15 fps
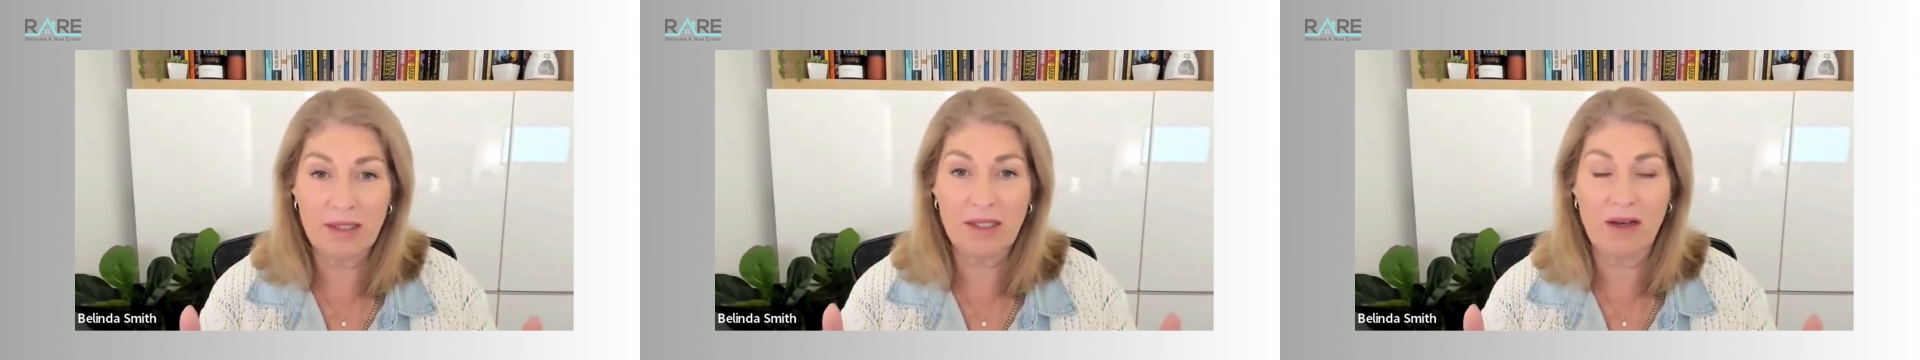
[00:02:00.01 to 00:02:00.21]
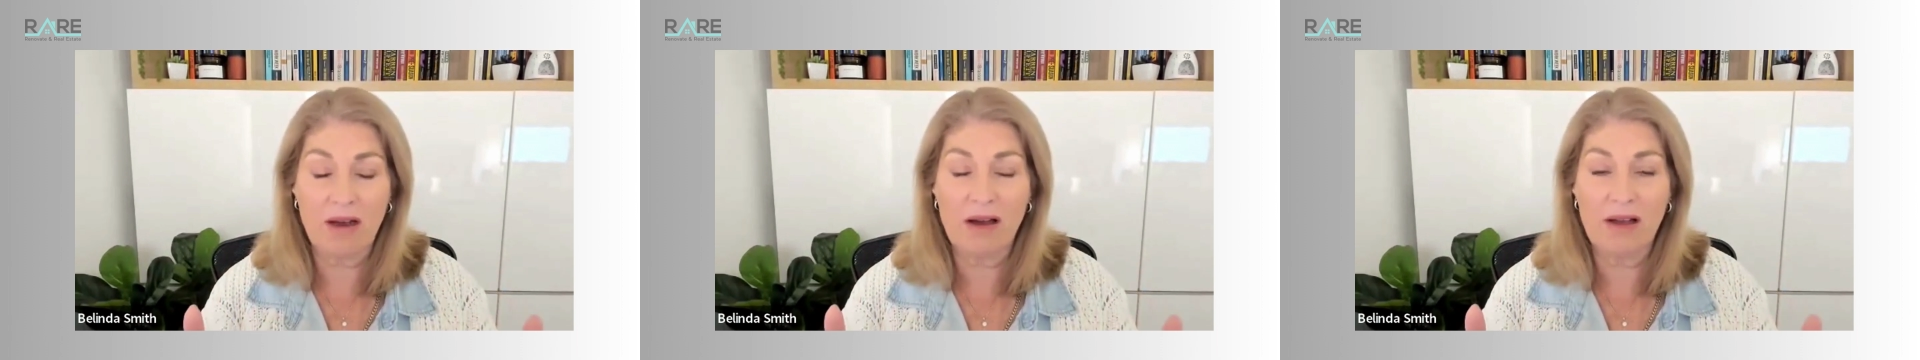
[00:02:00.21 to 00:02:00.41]

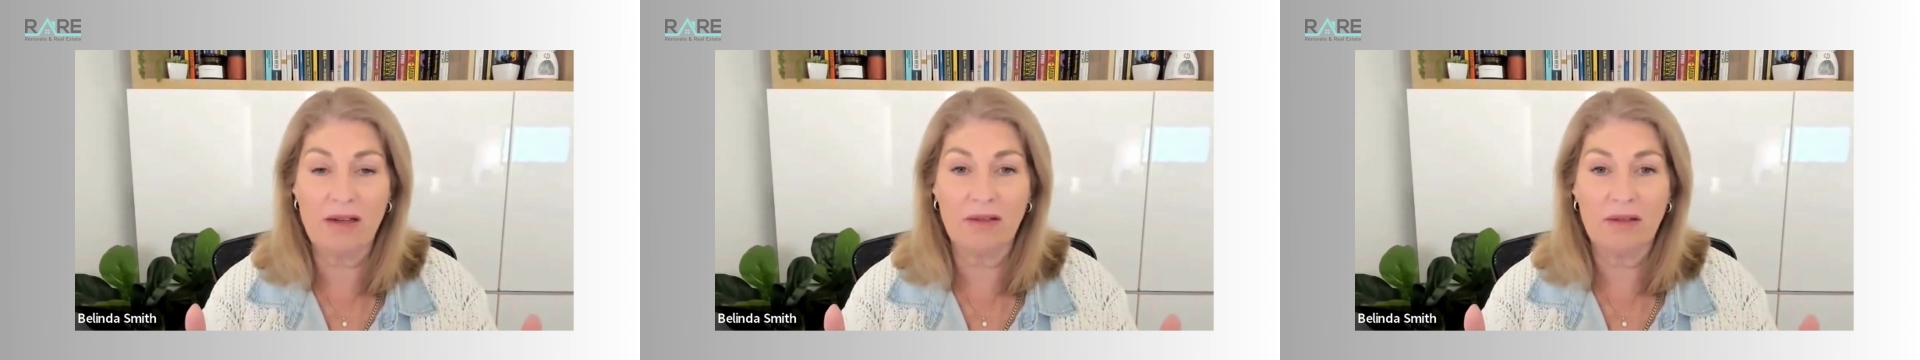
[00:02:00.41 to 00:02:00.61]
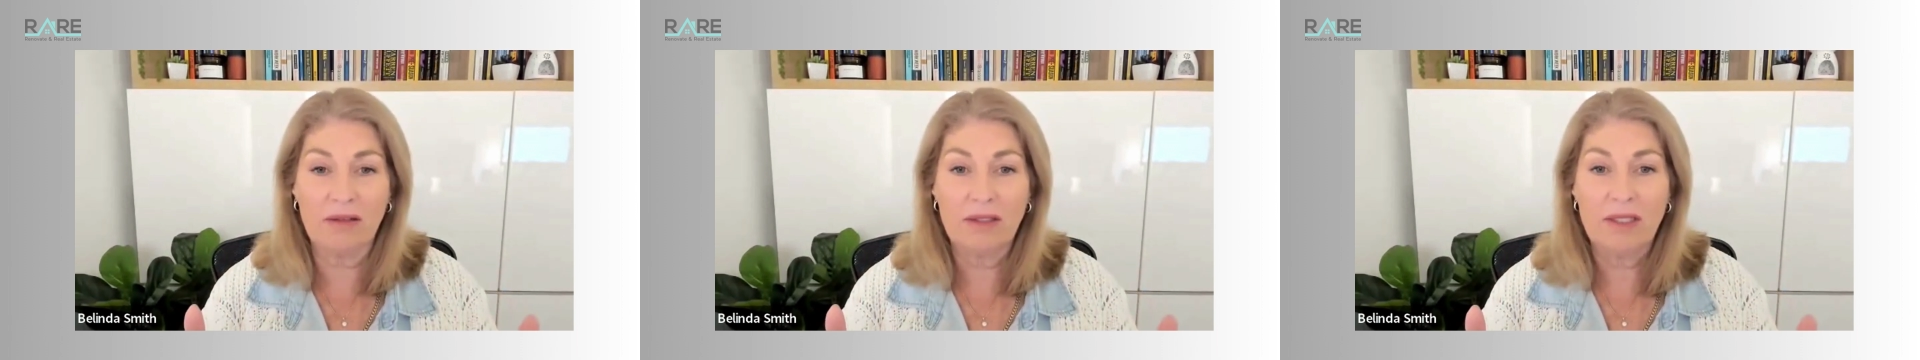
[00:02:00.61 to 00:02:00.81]

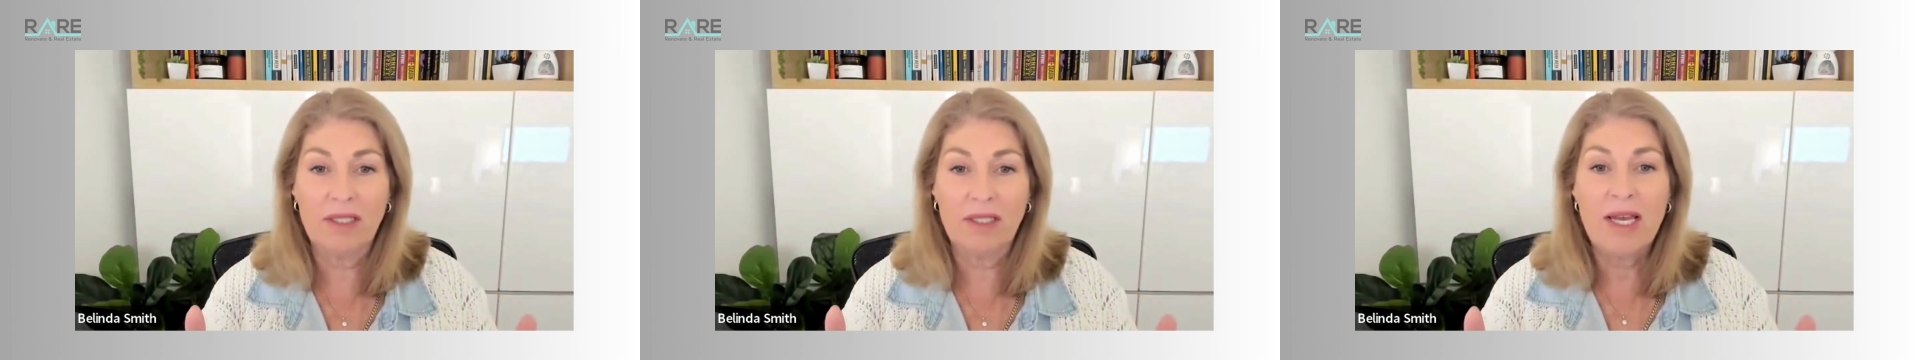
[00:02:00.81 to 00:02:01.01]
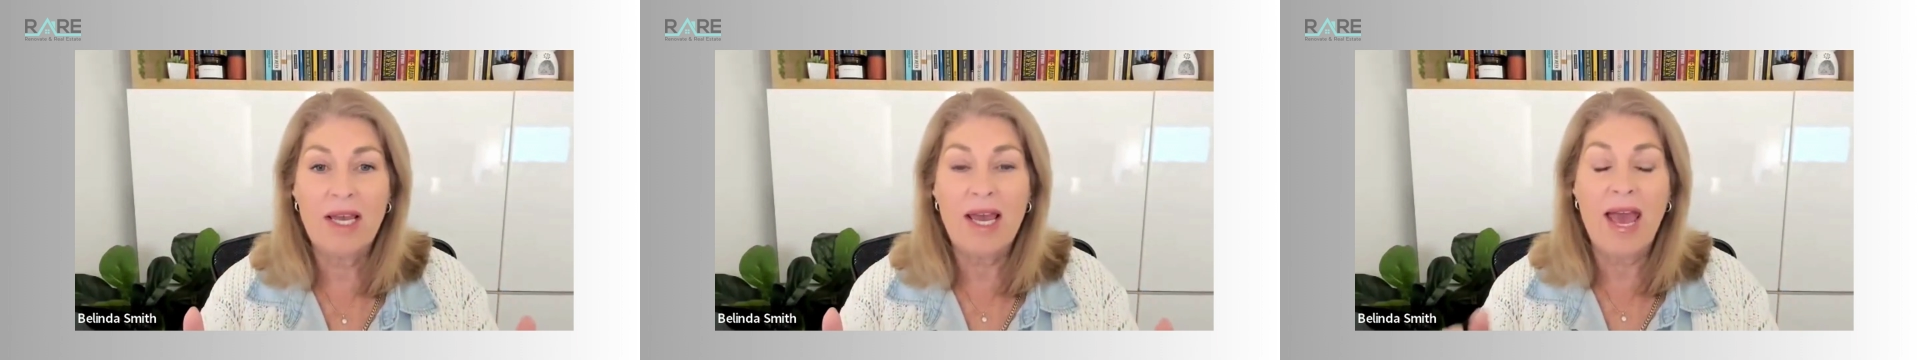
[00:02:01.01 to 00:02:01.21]
style?
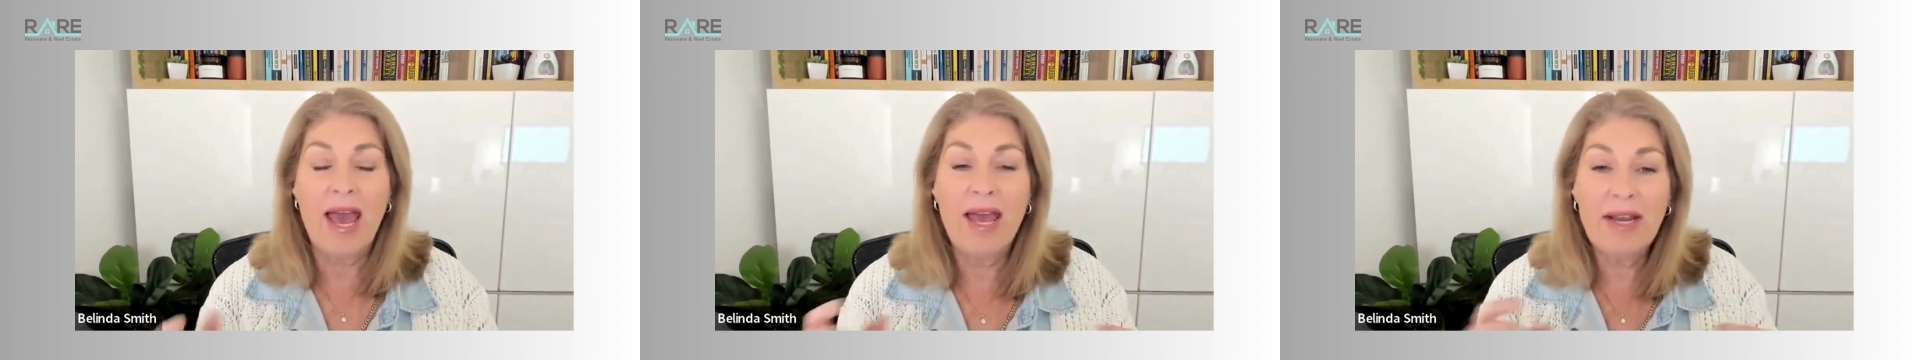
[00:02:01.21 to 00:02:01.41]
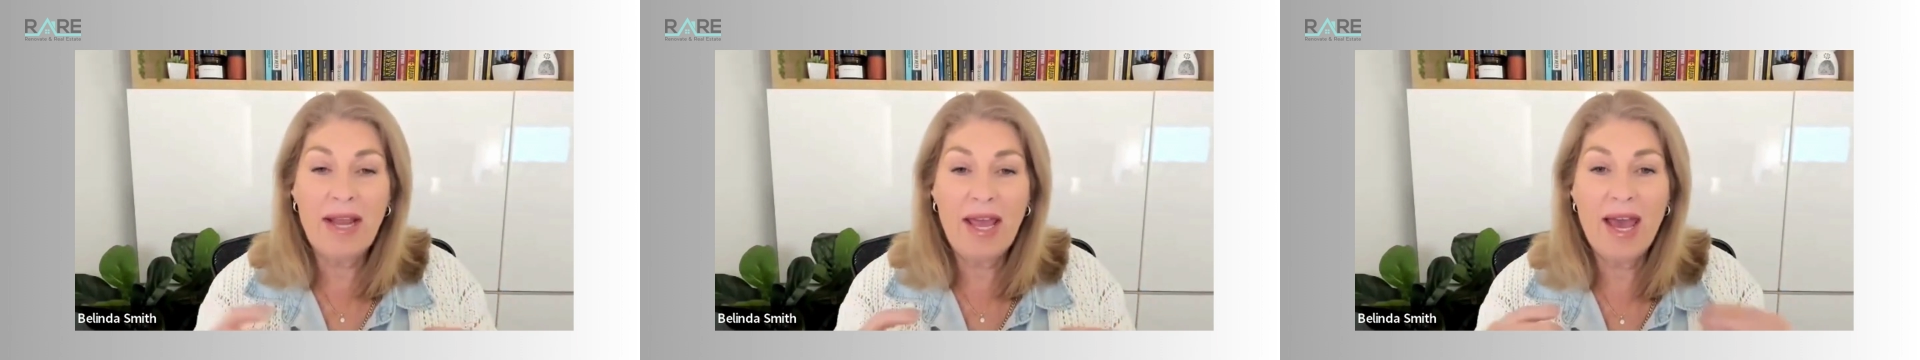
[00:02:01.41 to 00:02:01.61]

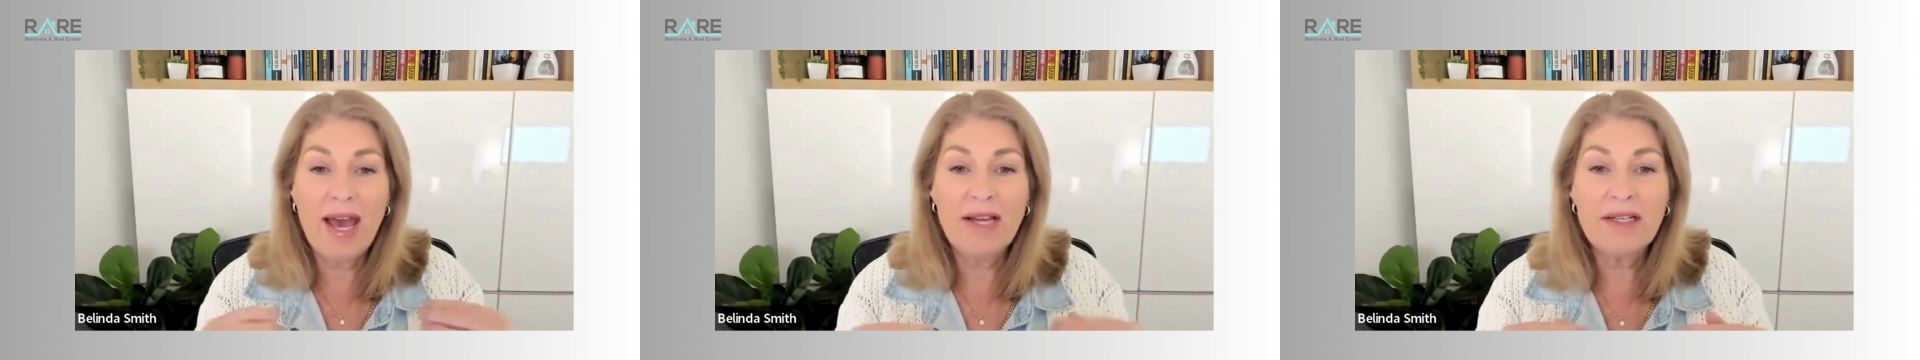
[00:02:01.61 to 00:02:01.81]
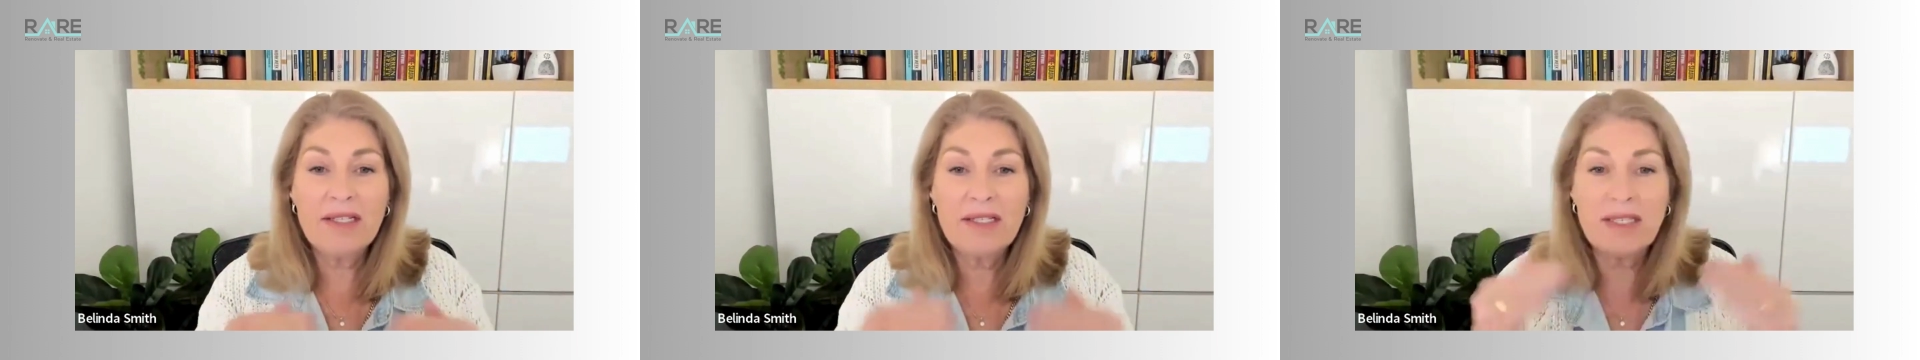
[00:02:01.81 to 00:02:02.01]
And
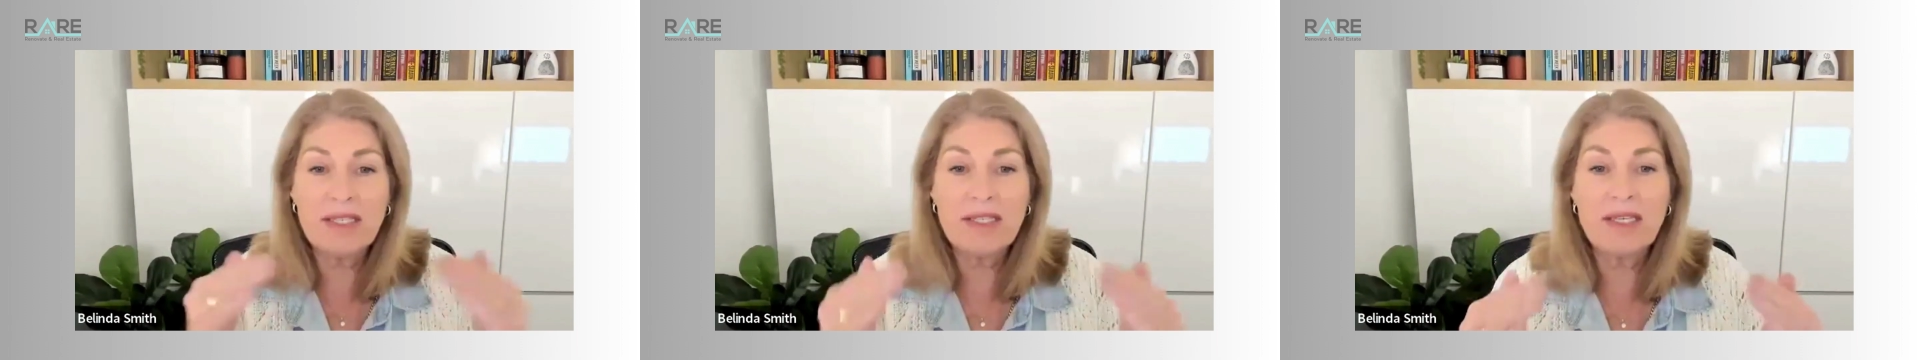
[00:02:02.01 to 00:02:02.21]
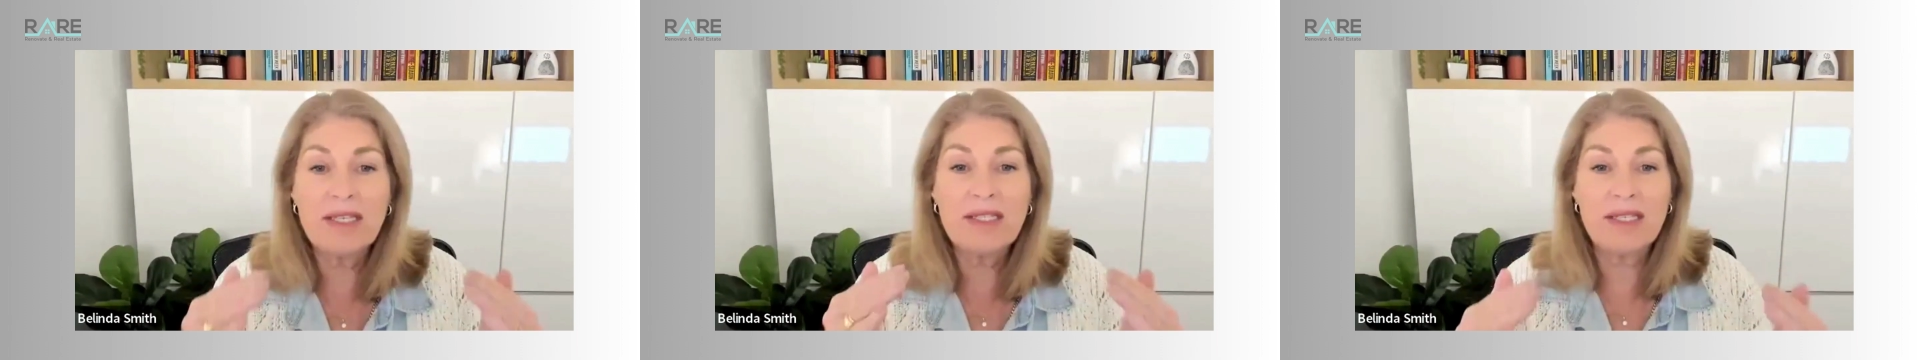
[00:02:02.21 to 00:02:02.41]
how does this